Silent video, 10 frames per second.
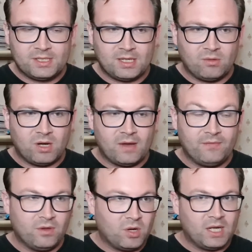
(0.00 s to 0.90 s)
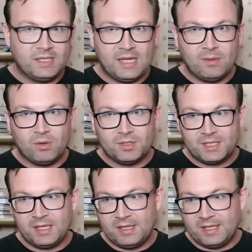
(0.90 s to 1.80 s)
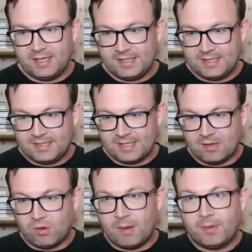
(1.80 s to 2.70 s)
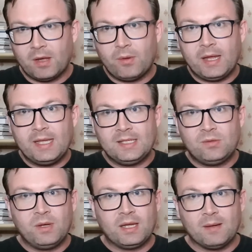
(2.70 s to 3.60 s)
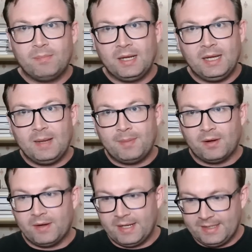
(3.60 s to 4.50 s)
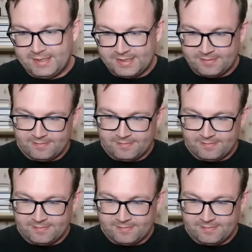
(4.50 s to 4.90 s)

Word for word: so I have no idea what's in this, so I'm going into it completely blind.